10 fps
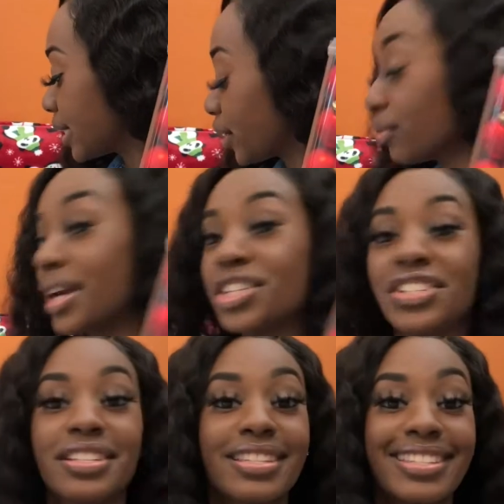
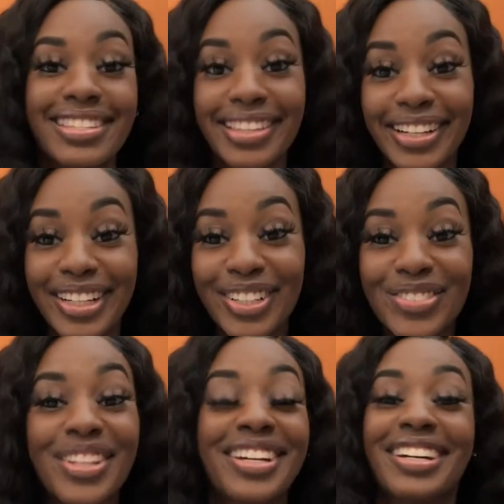decorations and stuff
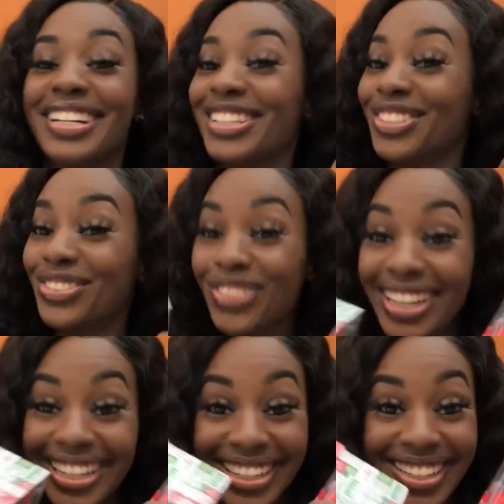
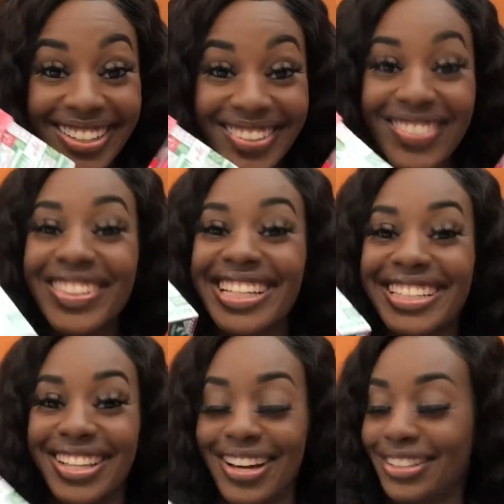from
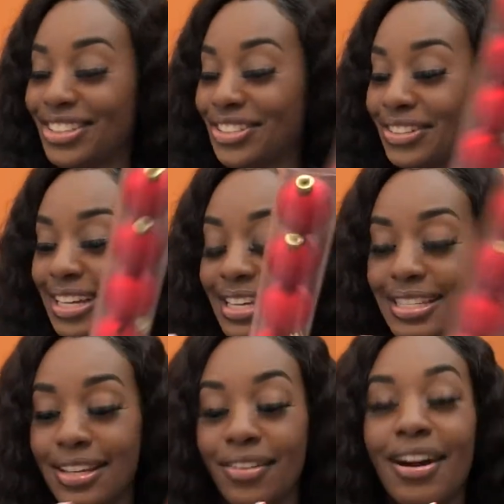Dollar Tree,
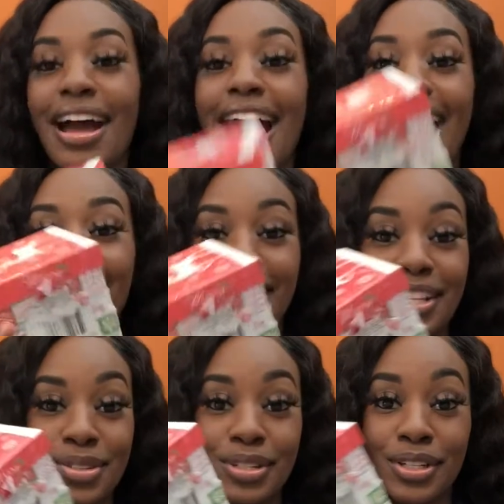so I thought
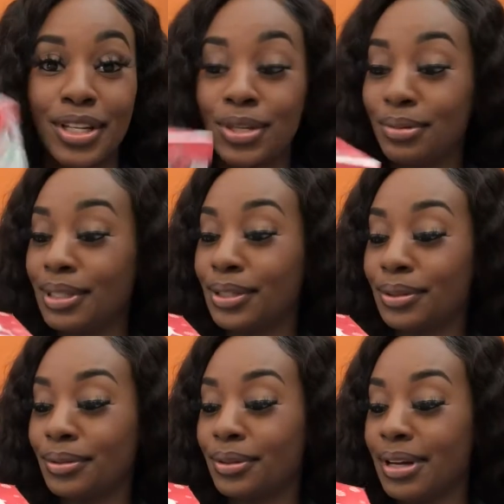this was a cute
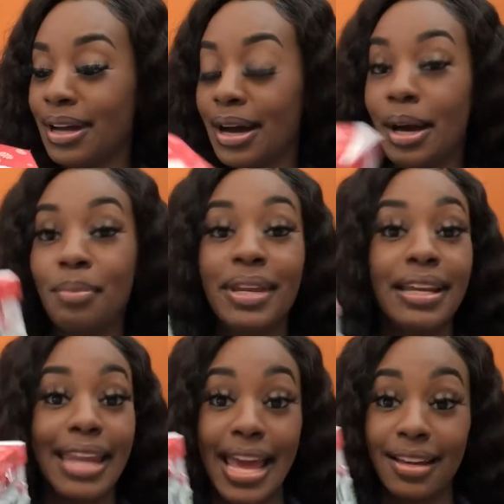little um,
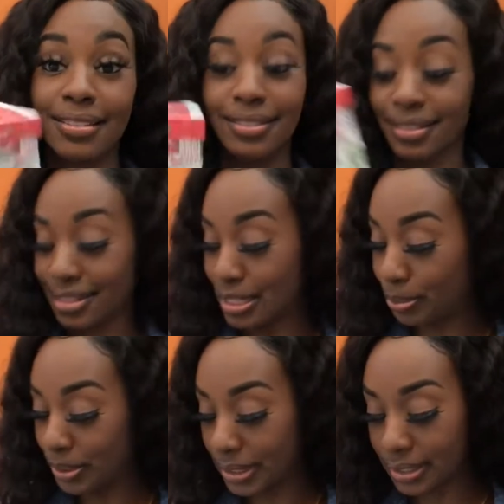knickknack to
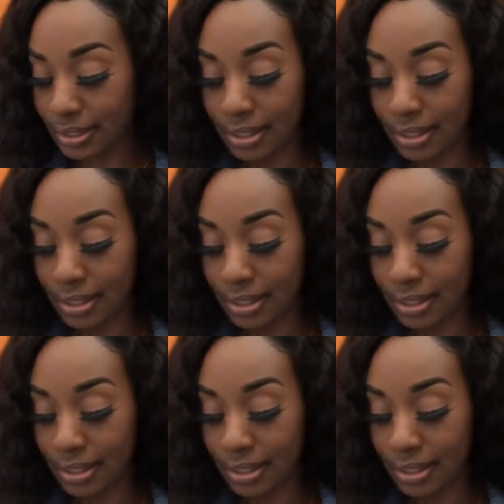put